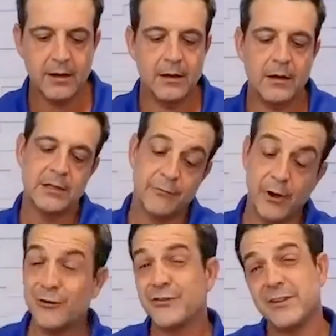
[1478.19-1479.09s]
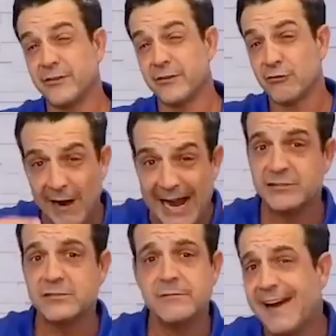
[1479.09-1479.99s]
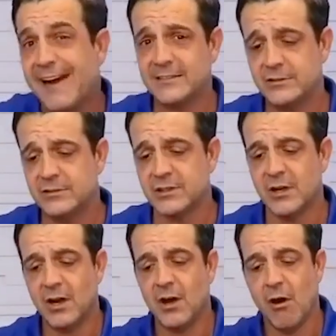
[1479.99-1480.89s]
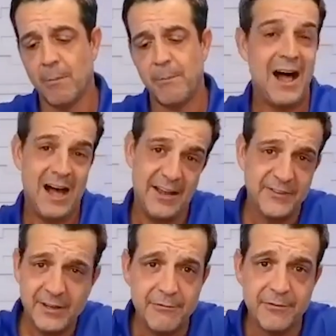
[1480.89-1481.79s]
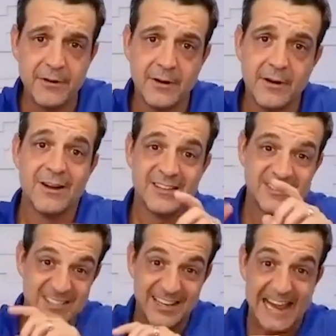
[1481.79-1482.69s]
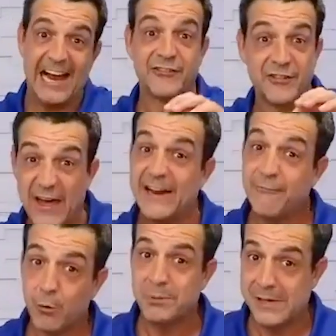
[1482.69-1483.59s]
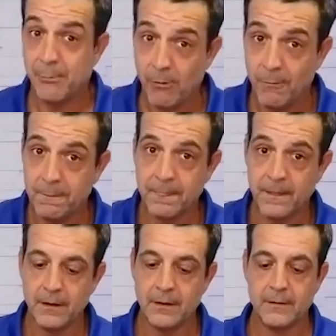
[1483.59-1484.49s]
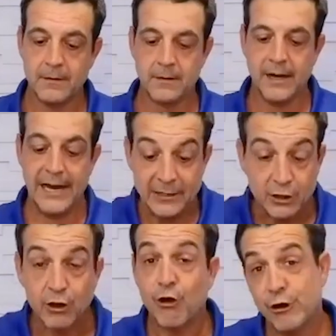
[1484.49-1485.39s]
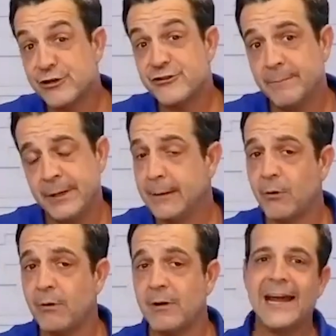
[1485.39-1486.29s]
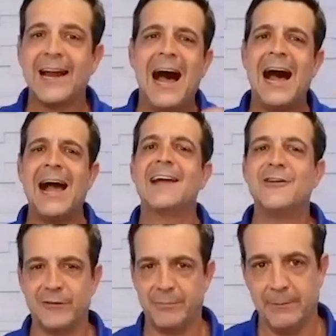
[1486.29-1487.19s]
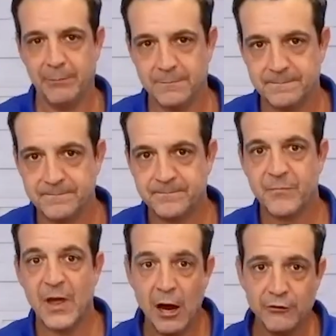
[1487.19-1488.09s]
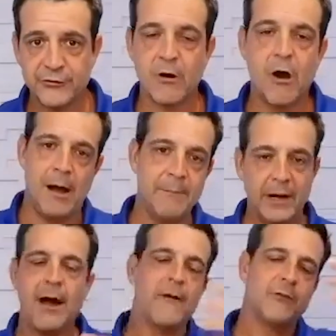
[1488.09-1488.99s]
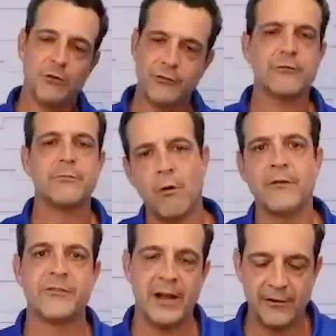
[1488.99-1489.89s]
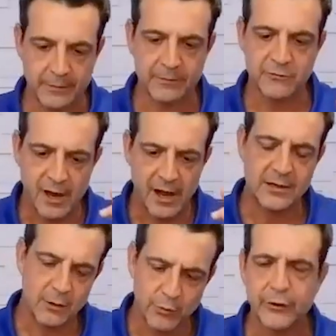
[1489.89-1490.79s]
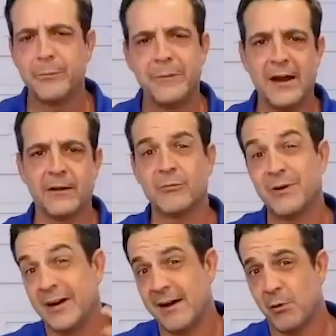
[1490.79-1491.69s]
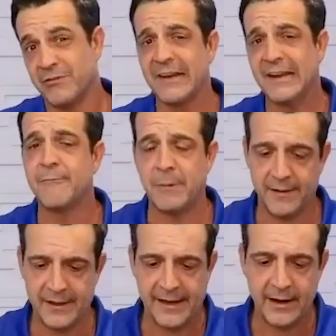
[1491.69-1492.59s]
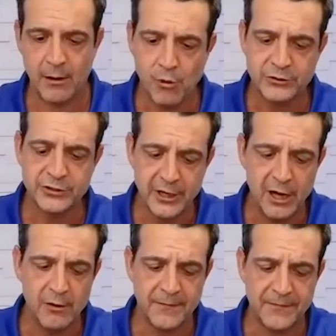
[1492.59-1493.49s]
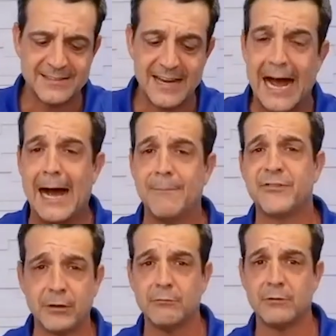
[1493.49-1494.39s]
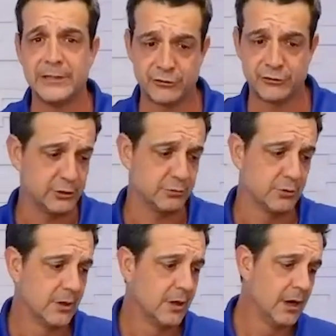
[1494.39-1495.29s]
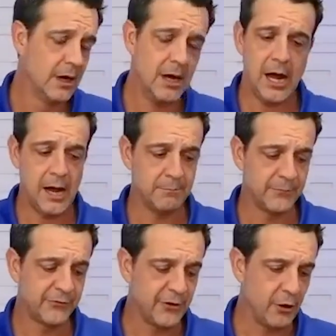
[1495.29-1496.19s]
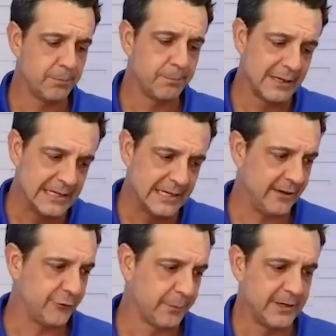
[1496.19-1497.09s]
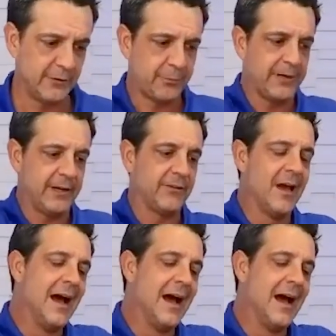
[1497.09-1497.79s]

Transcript: Conversely, those attraction factors are positive slash thankful people, encouraging people, and high energy people. Those are all, I mean, of course, there's more, there's less, but John kind of whittled them down to three, and I've always lived by that. And I want you to know that that's absolutely true. Um, so please, please, please.